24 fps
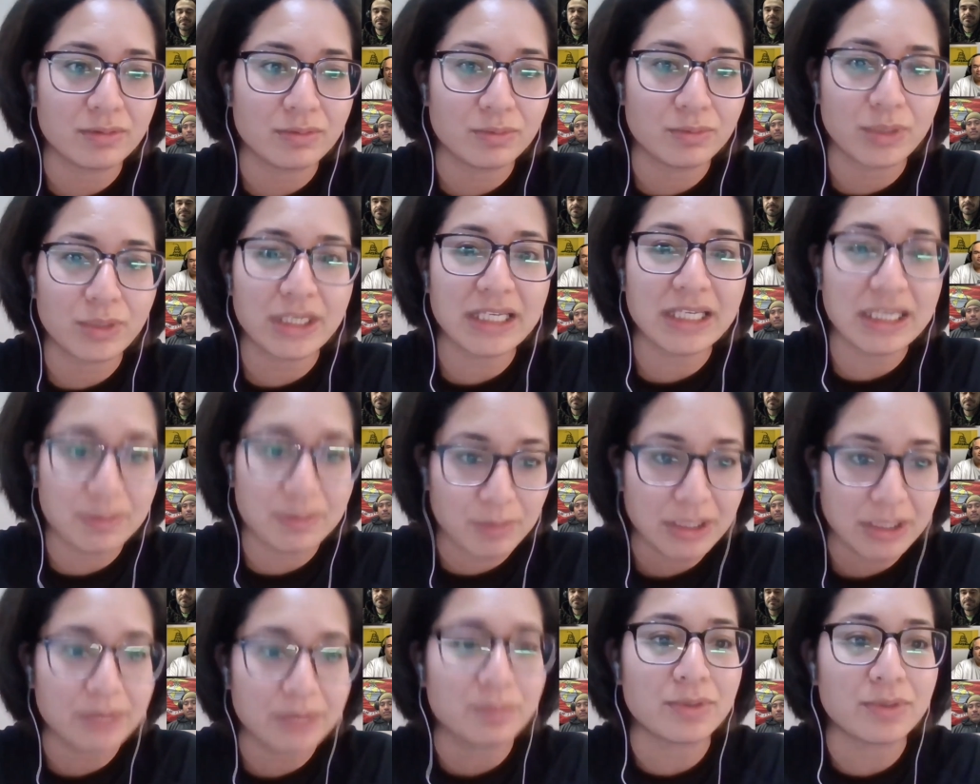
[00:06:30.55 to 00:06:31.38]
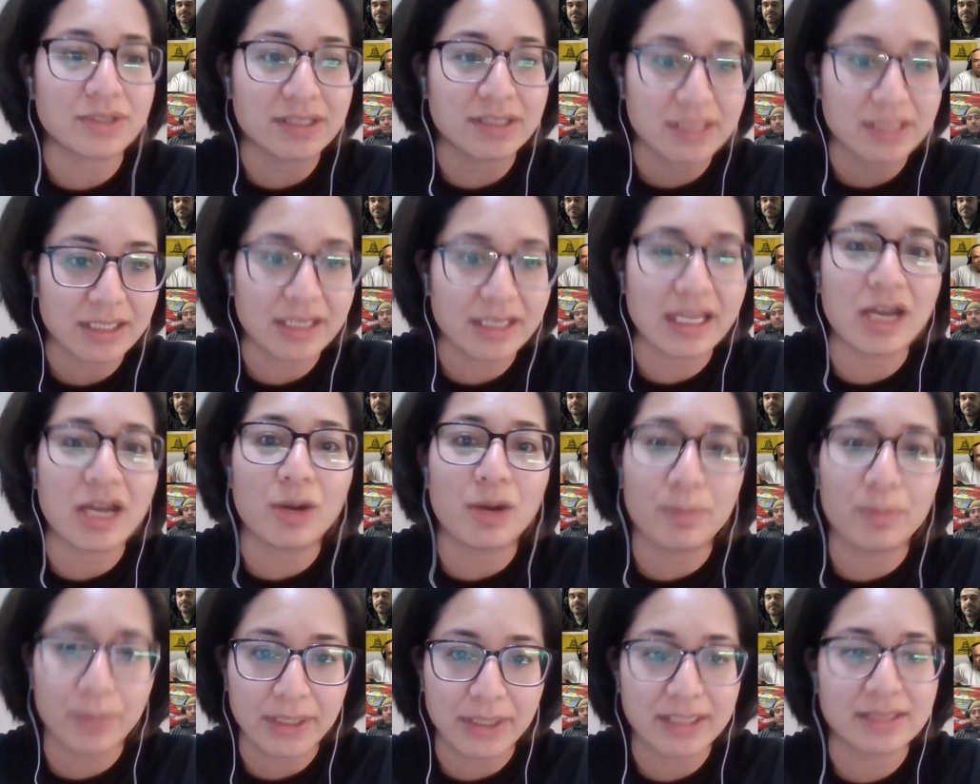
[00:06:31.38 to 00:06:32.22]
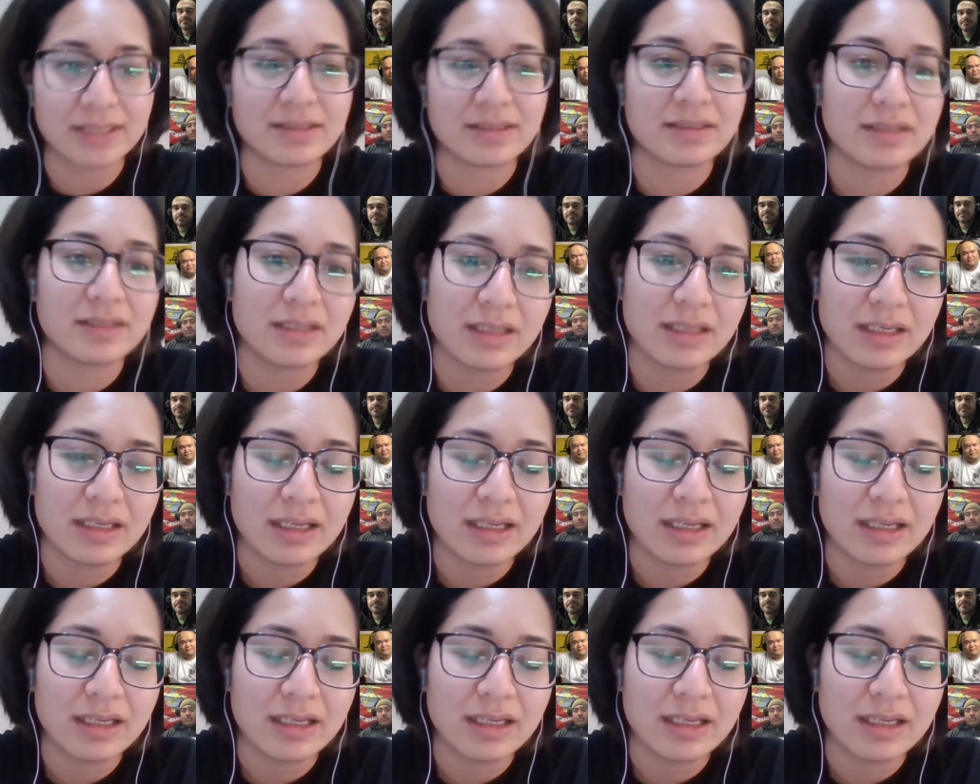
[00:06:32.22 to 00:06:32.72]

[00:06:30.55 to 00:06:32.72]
We need people to help us.